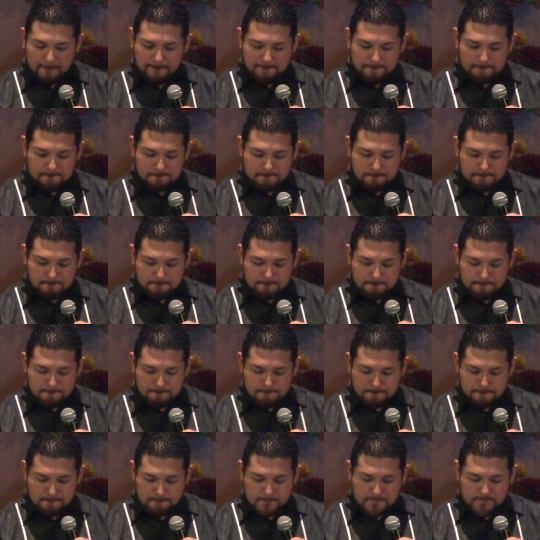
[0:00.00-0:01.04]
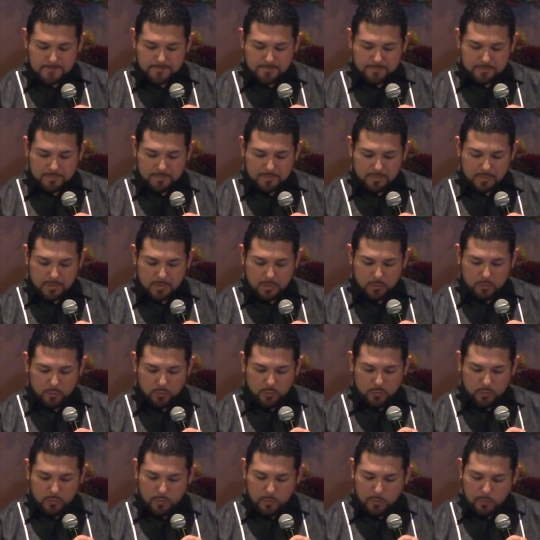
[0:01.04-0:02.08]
Nobody speaks.